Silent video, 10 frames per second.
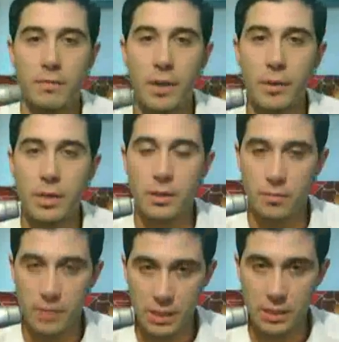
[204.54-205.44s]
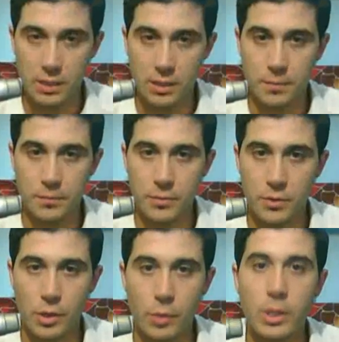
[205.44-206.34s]
Very convenient.
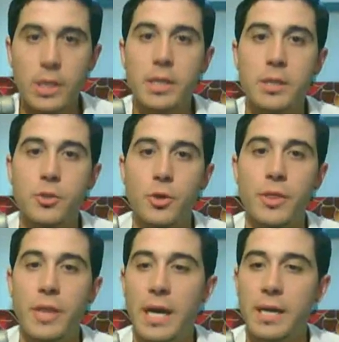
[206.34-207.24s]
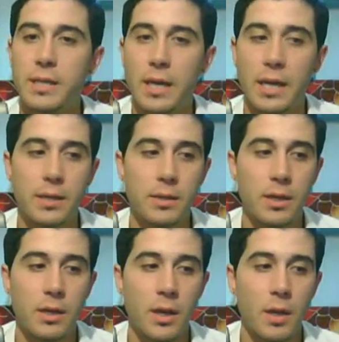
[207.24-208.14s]
So I really enjoyed that.
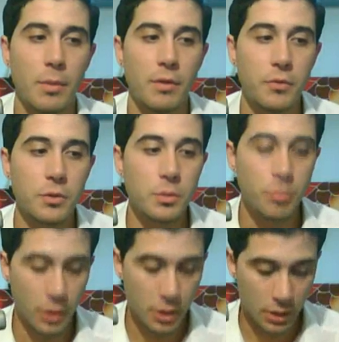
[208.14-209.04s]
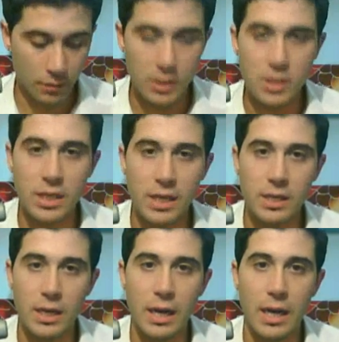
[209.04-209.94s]
And my first impression of the set
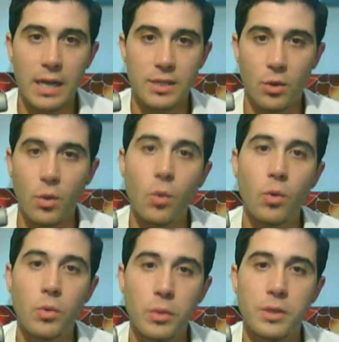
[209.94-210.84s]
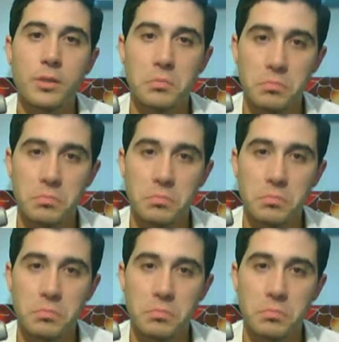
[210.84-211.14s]
as a whole was,